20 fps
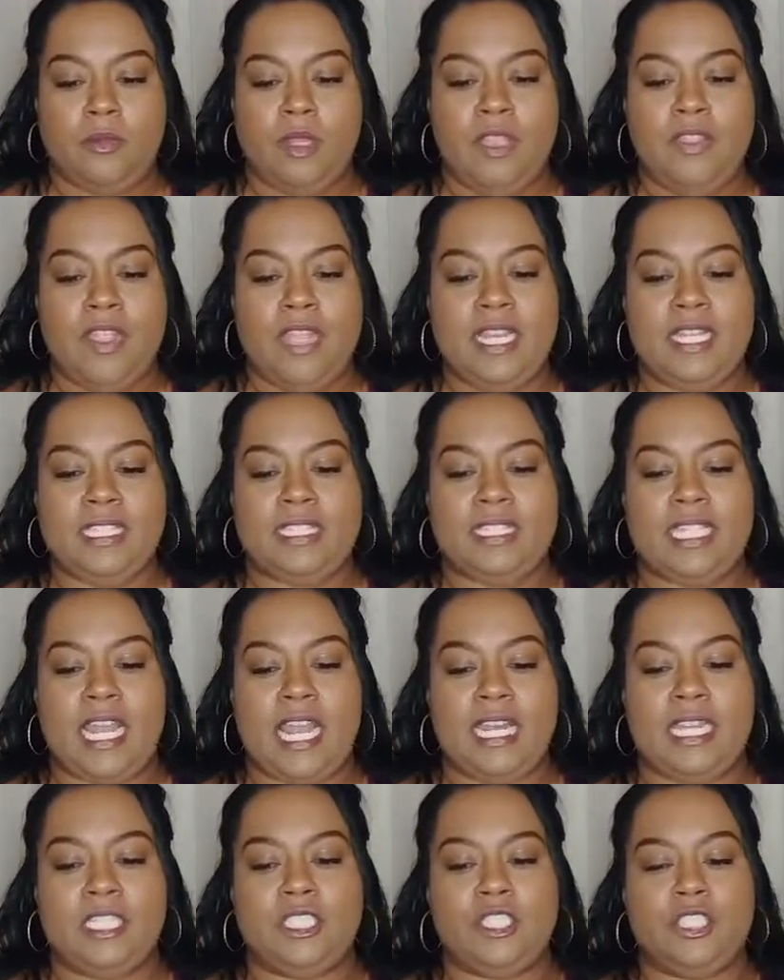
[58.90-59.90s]
they
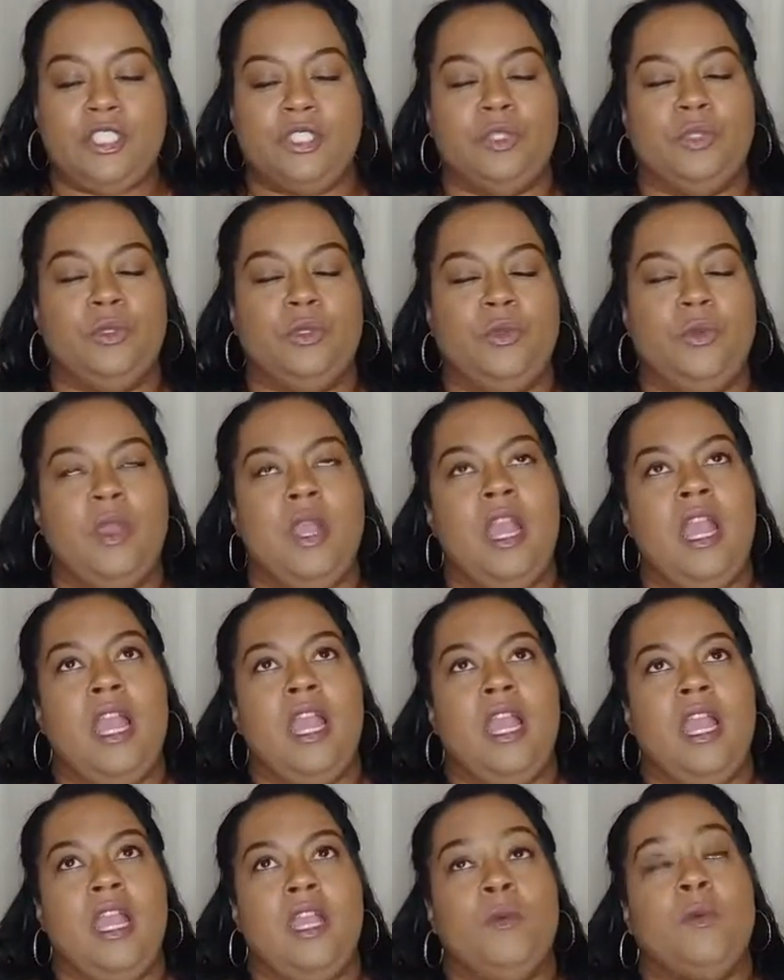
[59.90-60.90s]
decided to
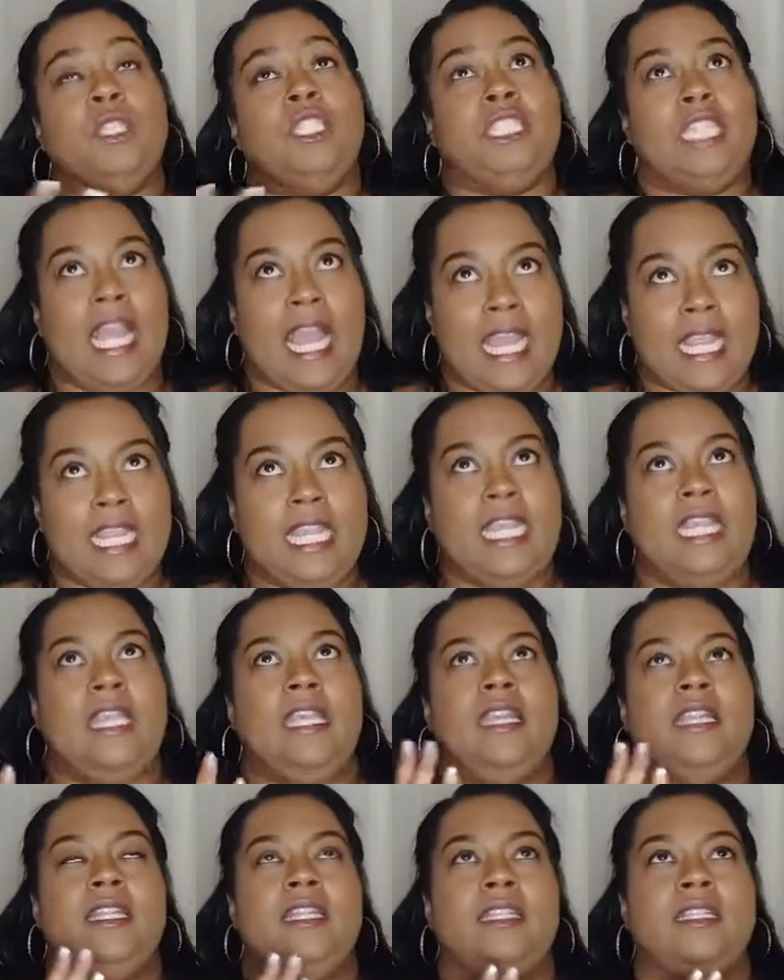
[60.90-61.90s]
well,
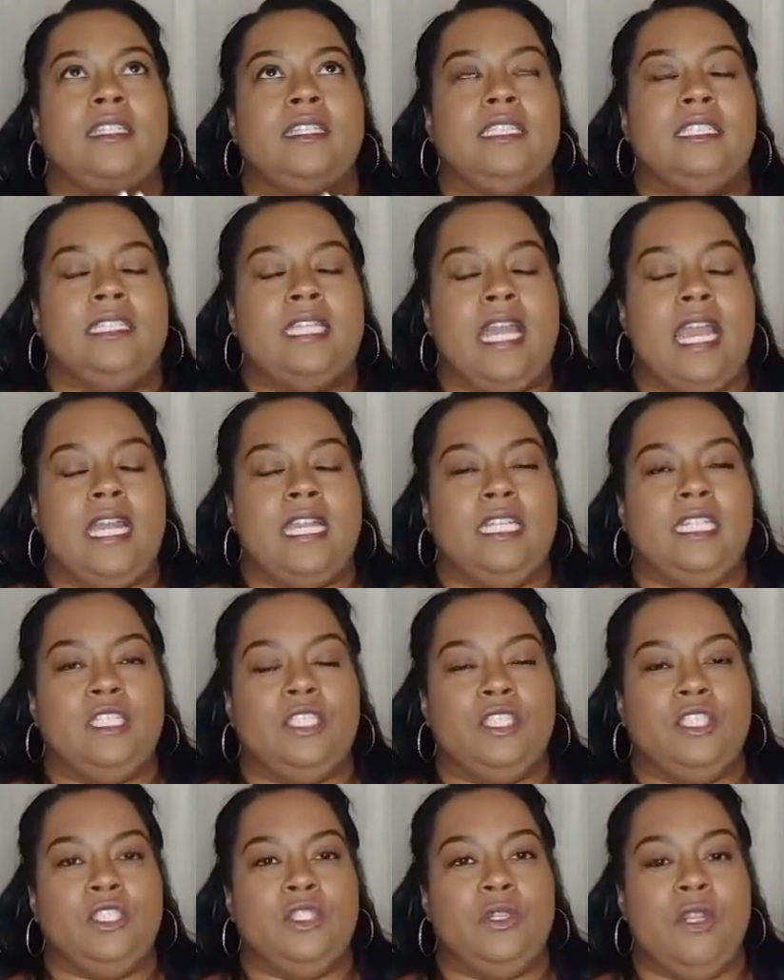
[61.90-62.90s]
Jackie
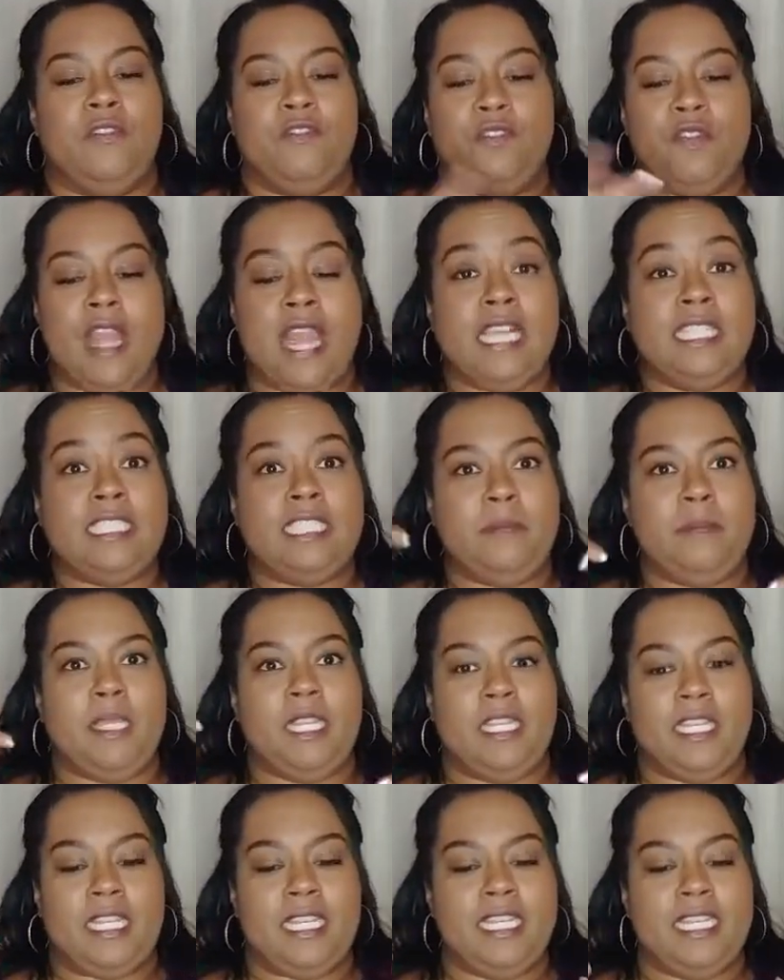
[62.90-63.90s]
decided to, and if you guys see
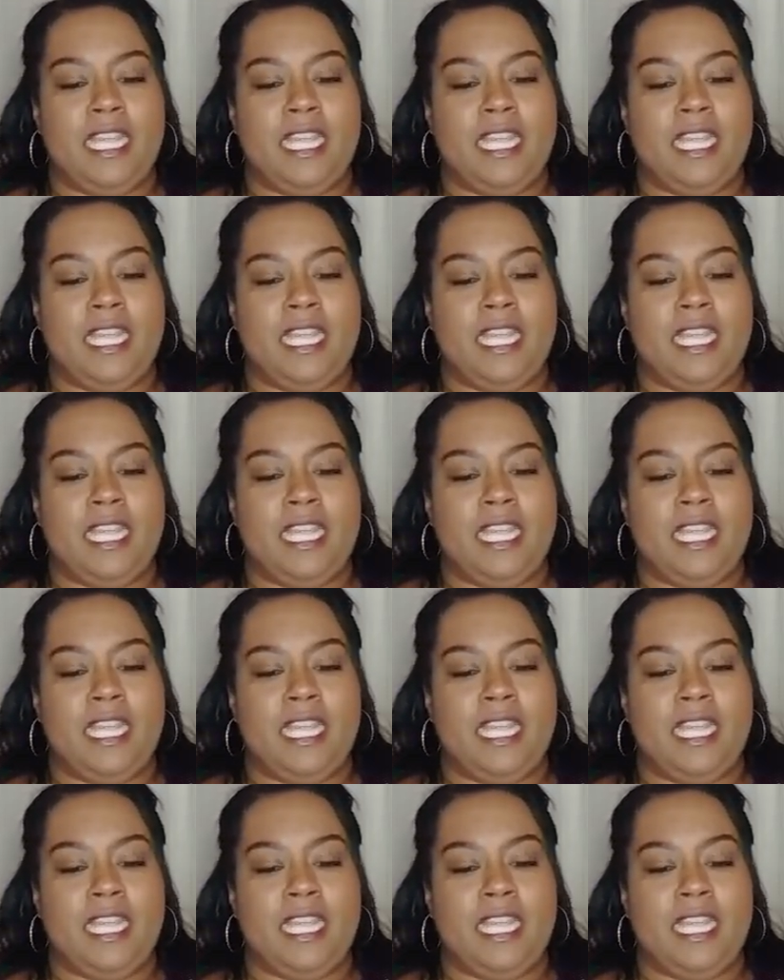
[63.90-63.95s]
me looking